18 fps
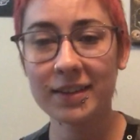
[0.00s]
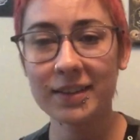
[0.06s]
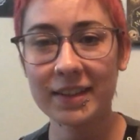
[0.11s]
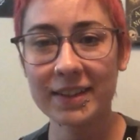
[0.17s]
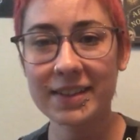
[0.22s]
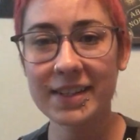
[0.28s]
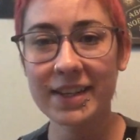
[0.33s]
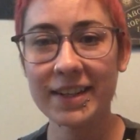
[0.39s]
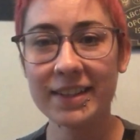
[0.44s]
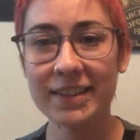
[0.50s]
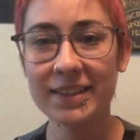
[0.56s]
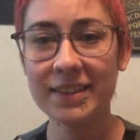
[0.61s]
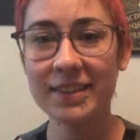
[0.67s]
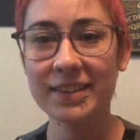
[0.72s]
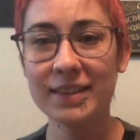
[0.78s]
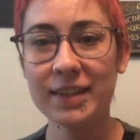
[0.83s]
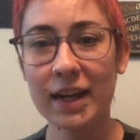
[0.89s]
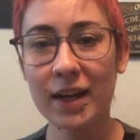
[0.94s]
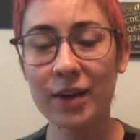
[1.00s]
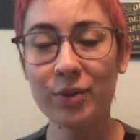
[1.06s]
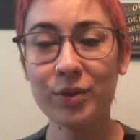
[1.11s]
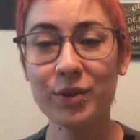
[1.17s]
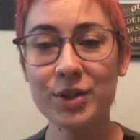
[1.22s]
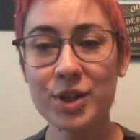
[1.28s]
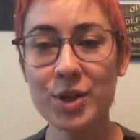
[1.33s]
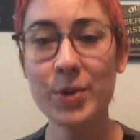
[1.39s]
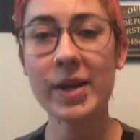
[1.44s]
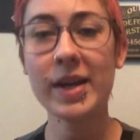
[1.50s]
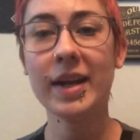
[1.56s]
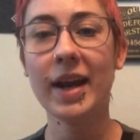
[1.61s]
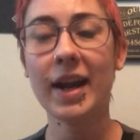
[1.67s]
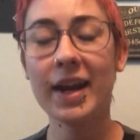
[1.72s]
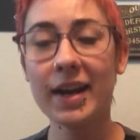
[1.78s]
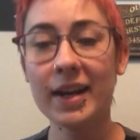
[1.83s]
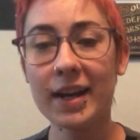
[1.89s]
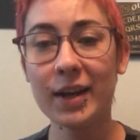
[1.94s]
let's get down to it,
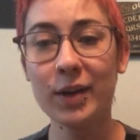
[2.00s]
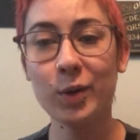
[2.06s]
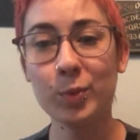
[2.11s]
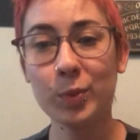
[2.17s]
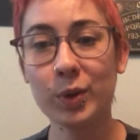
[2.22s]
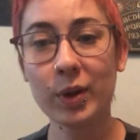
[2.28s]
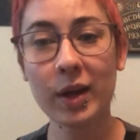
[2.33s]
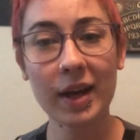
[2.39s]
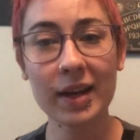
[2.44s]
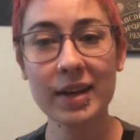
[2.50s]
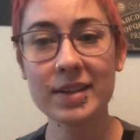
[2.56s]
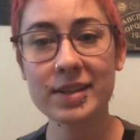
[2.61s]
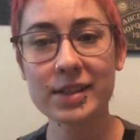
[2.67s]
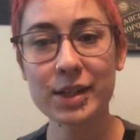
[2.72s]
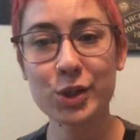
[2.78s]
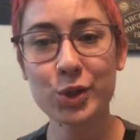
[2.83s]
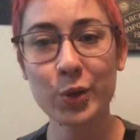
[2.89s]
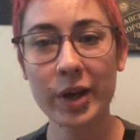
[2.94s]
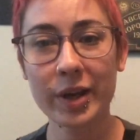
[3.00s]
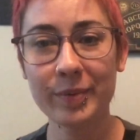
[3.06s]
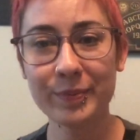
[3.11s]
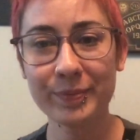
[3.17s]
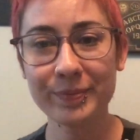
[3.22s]
and I hope you guys enjoy.